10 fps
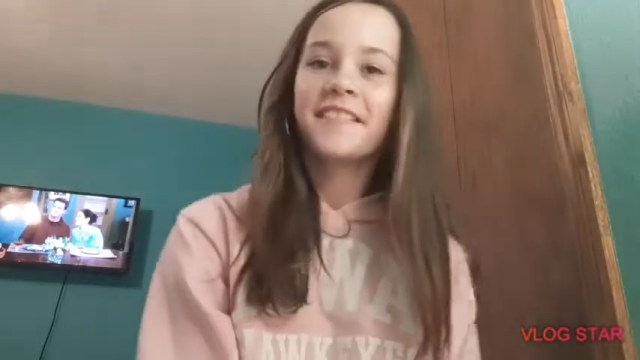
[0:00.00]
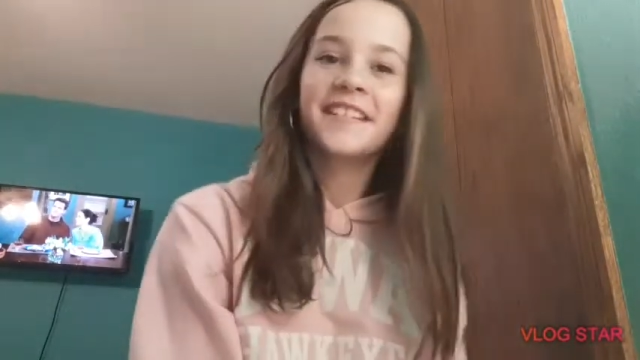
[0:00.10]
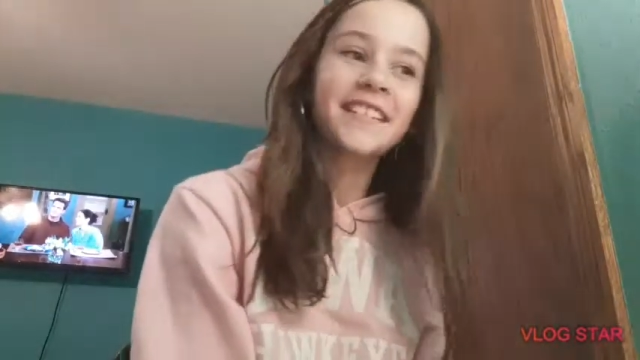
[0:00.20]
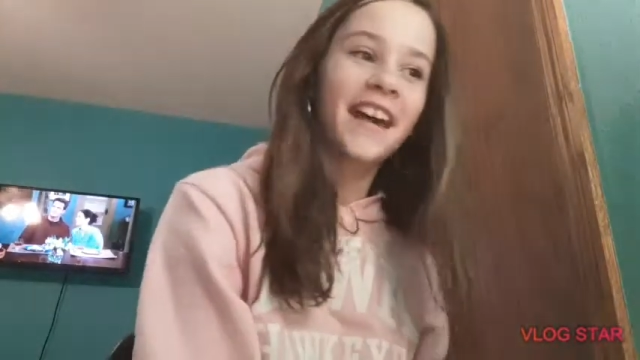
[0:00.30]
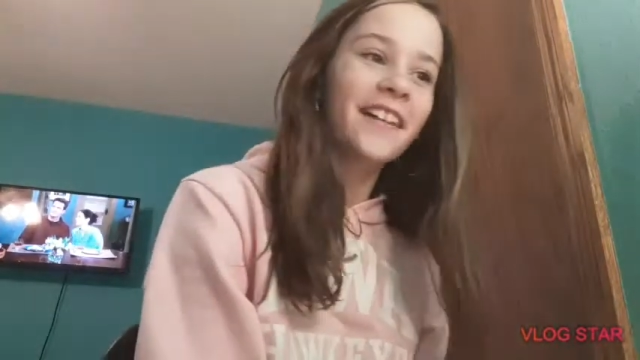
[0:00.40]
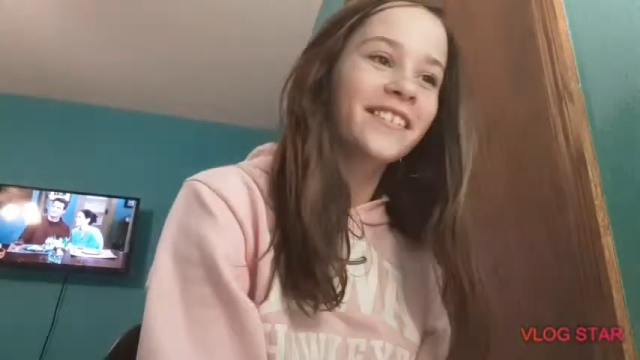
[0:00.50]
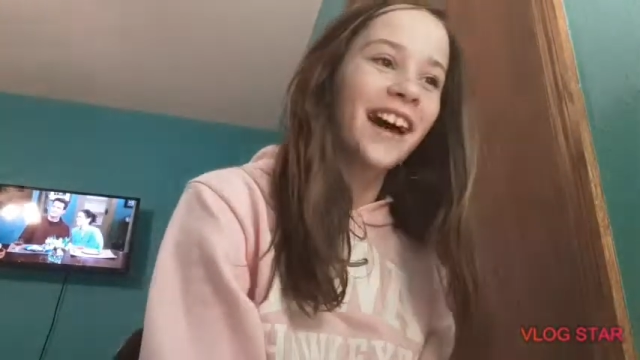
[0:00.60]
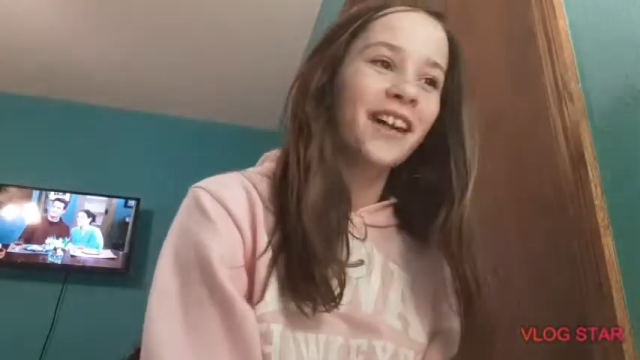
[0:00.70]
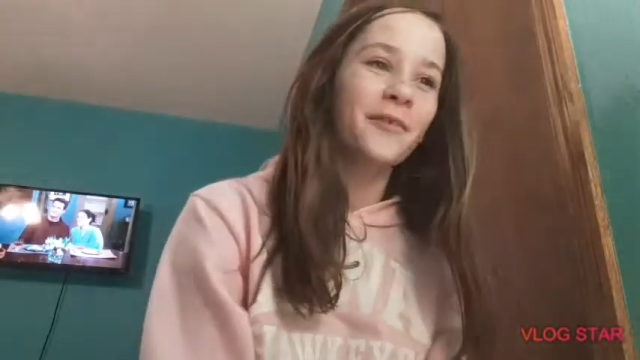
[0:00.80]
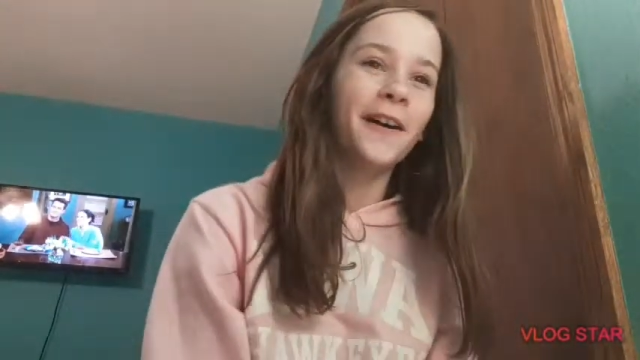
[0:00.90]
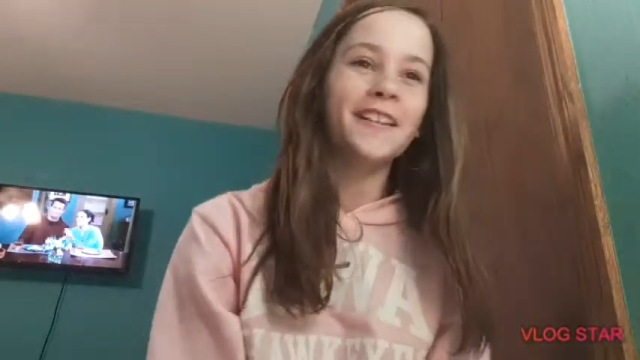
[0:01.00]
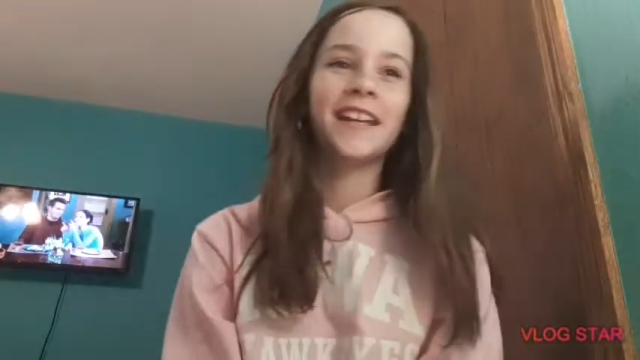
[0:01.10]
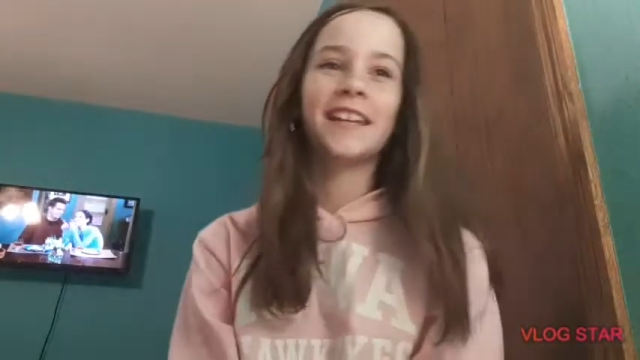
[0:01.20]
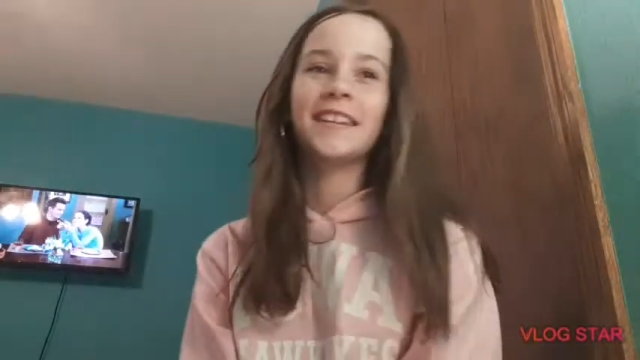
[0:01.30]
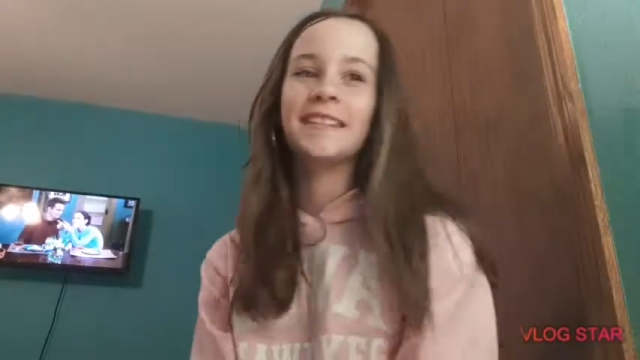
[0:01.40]
because I had watched
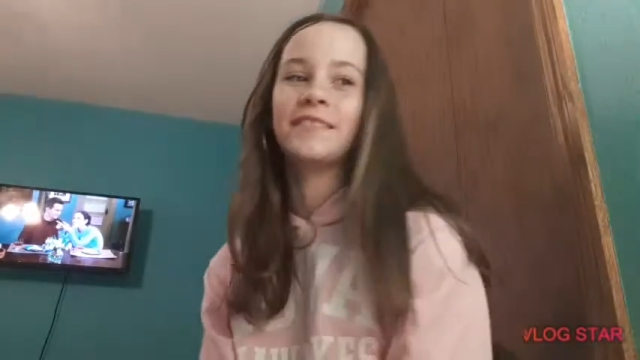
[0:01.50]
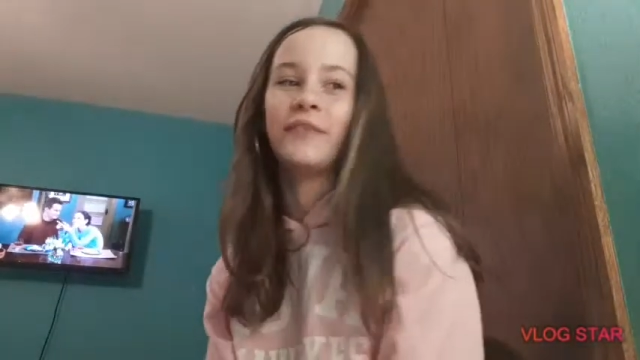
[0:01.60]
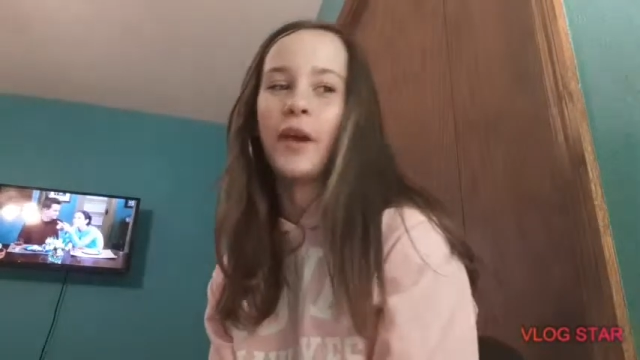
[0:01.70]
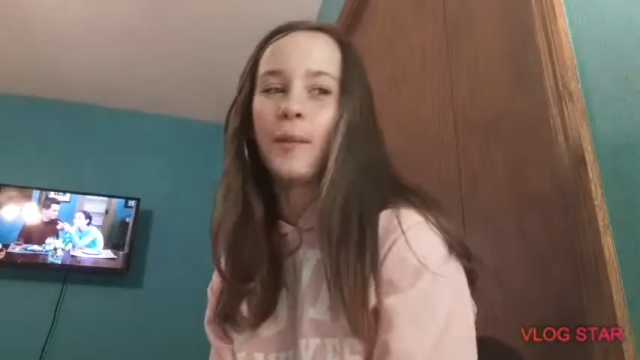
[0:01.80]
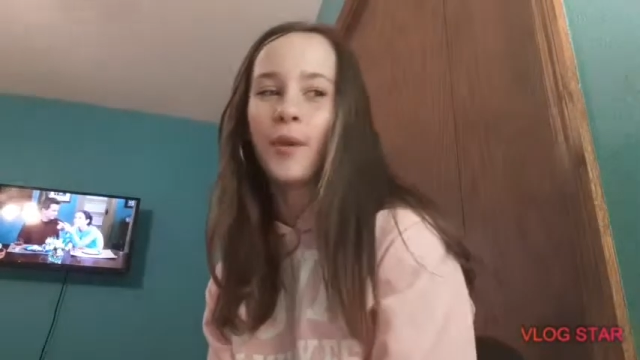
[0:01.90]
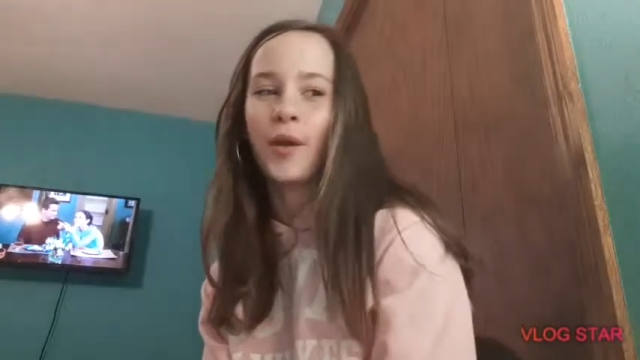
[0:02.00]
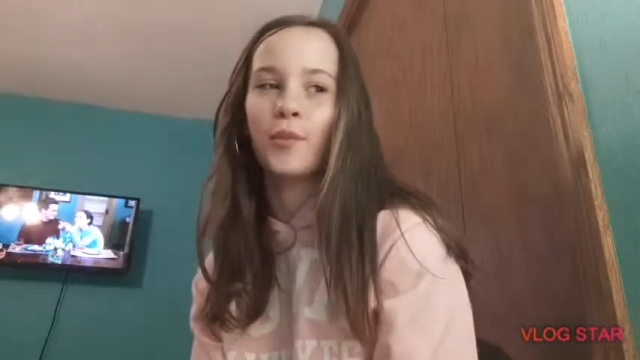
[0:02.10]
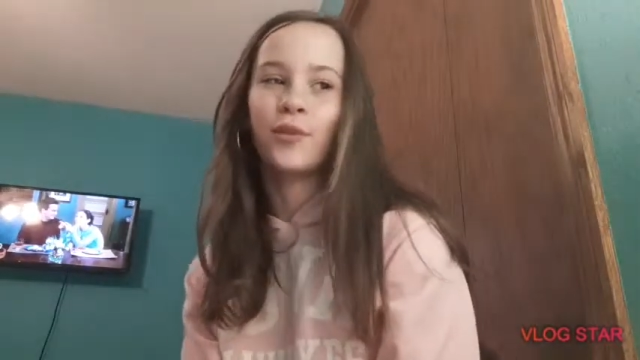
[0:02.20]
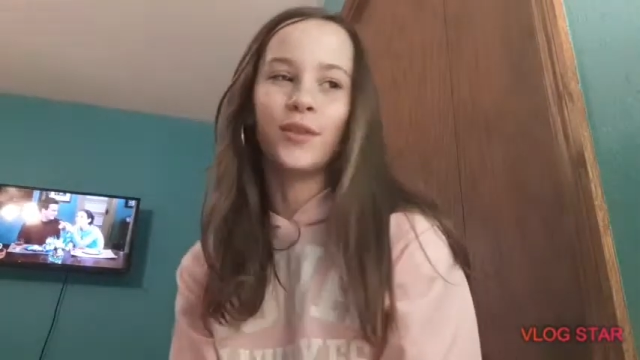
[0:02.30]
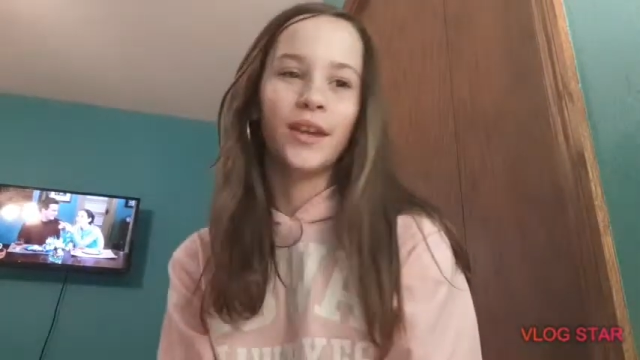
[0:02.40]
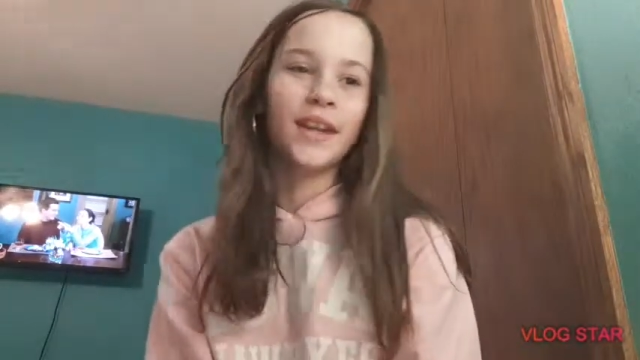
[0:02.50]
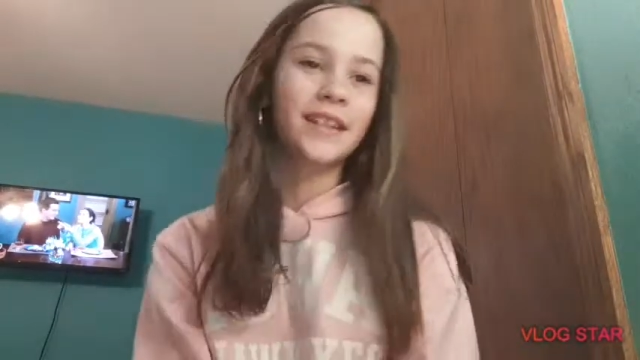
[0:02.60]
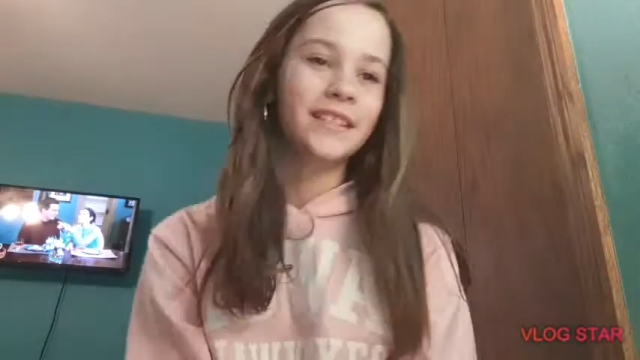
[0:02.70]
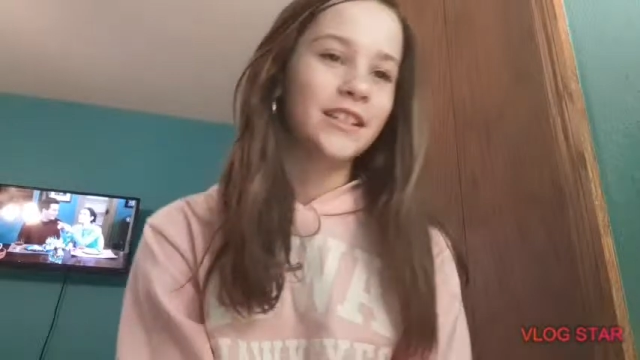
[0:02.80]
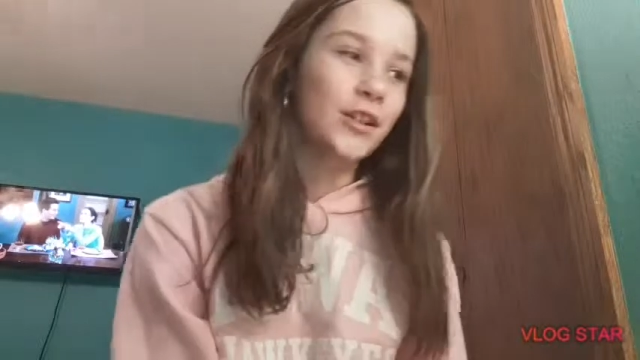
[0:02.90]
like this vampire movie
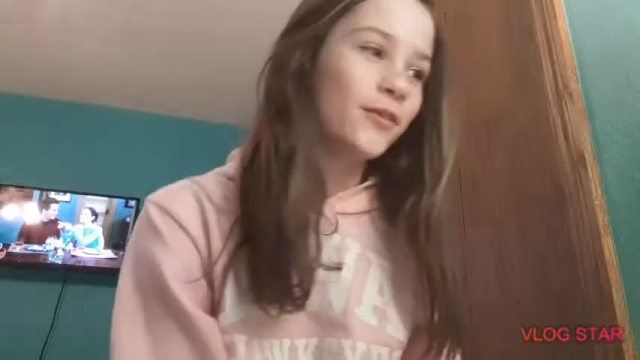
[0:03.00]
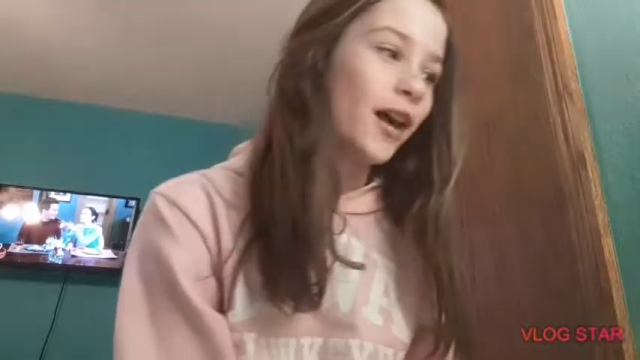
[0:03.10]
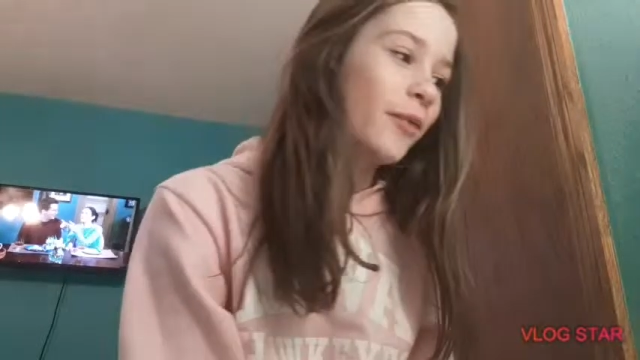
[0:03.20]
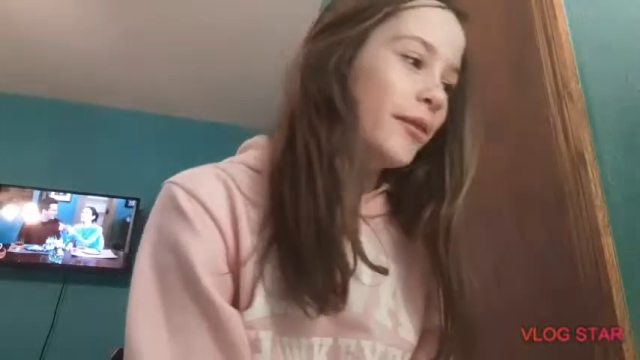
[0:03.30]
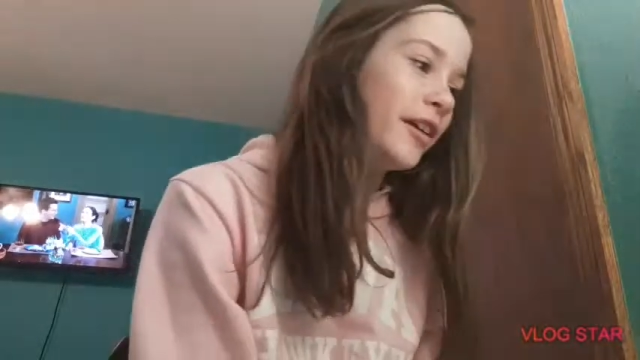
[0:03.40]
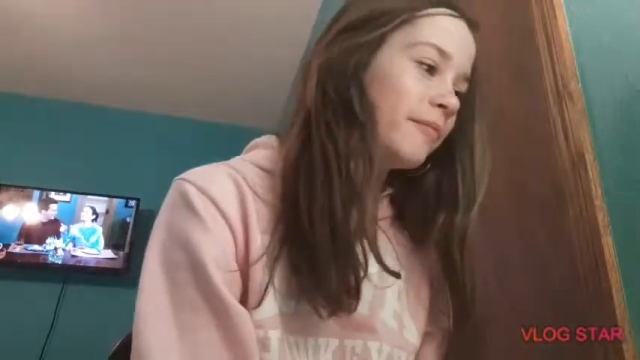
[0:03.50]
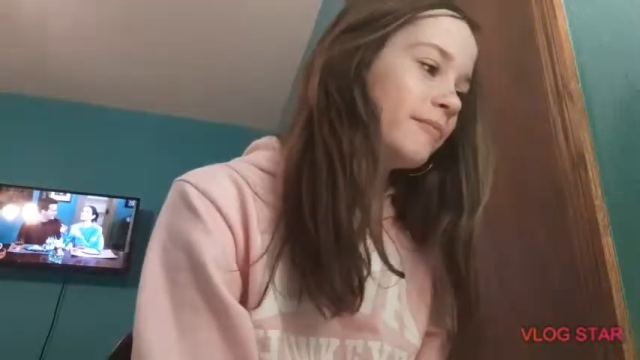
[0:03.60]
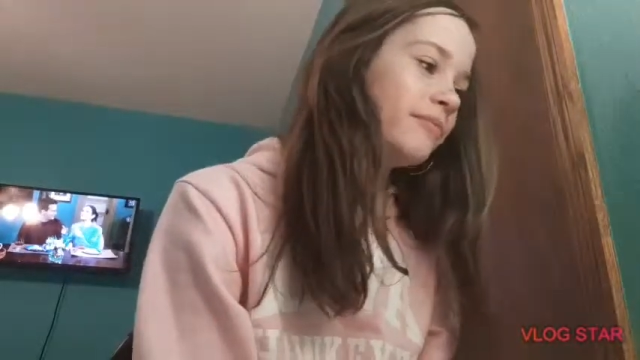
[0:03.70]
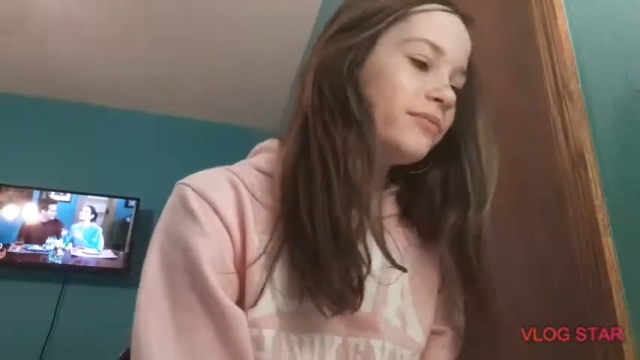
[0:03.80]
and it terrified me.